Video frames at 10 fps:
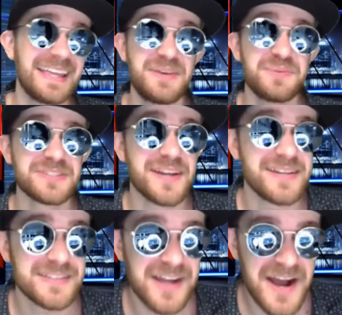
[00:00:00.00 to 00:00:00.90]
he was
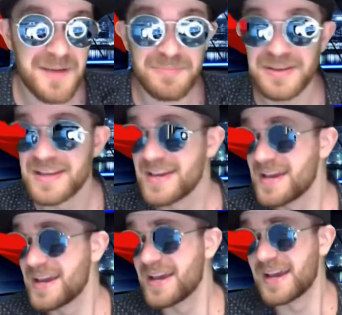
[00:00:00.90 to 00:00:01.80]
on top
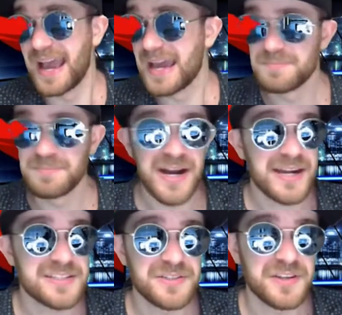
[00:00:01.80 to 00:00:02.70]
and
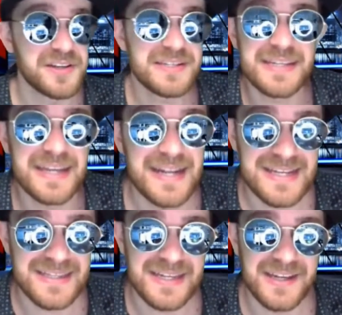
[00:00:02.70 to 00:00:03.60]
Boxall couldn't get
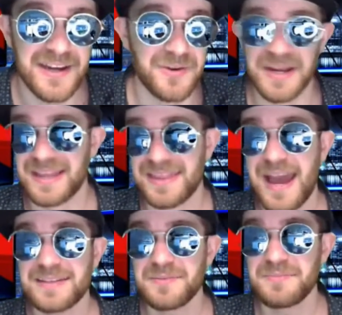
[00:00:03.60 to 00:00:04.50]
anything going.
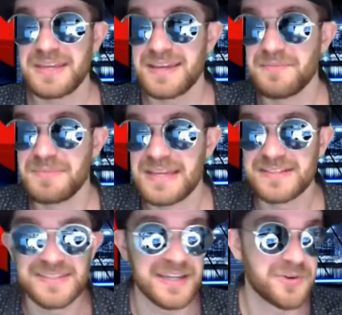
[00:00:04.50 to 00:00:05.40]
That to me
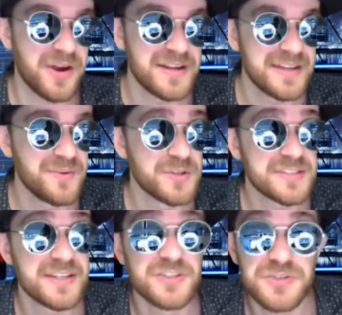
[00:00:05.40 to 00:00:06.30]
means that Grande
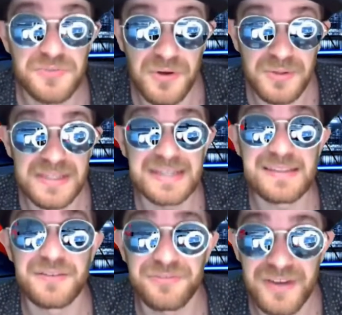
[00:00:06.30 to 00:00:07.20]
was
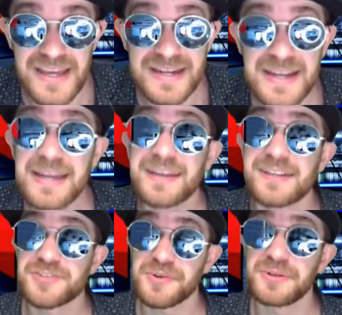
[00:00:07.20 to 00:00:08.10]
controlling the fight,
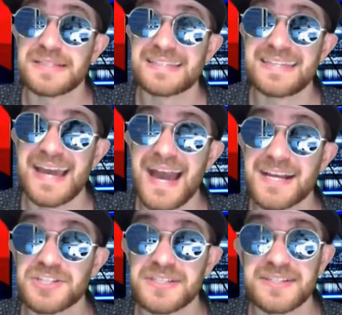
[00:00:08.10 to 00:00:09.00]
controlling the
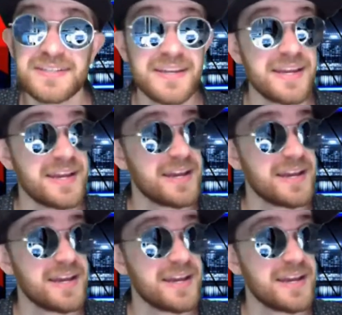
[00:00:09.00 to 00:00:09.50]
action.